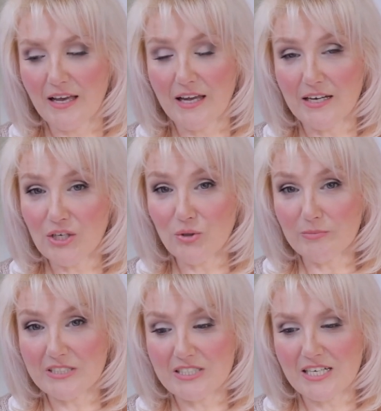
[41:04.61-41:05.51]
And he
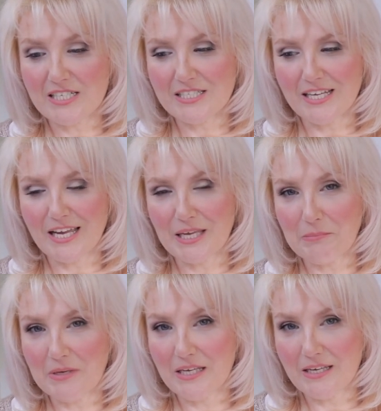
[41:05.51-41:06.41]
normally starts
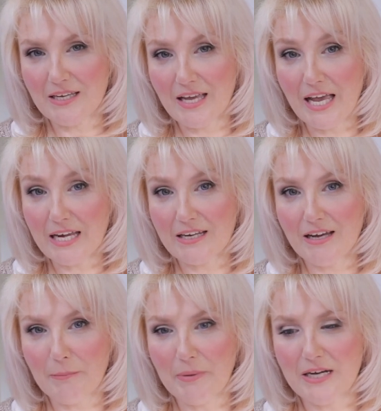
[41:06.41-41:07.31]
nagging me at
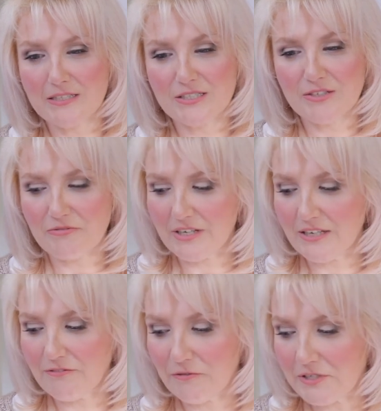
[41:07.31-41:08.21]

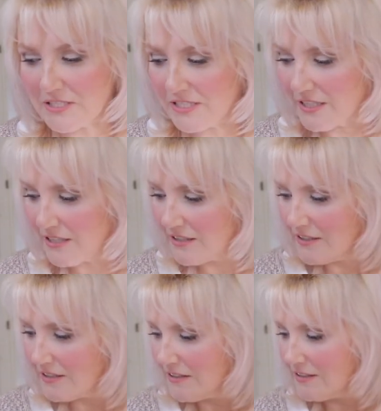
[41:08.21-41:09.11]
3:30 for his dinner.
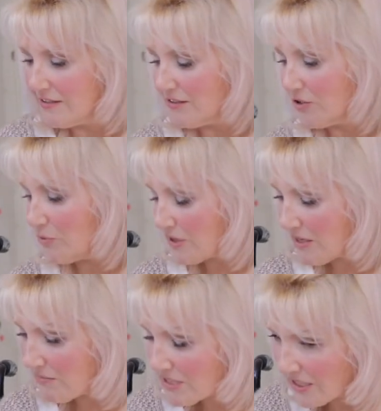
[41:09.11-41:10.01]
Do you want to
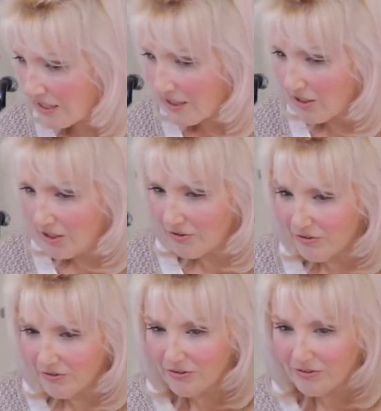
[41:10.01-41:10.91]
come and say hello?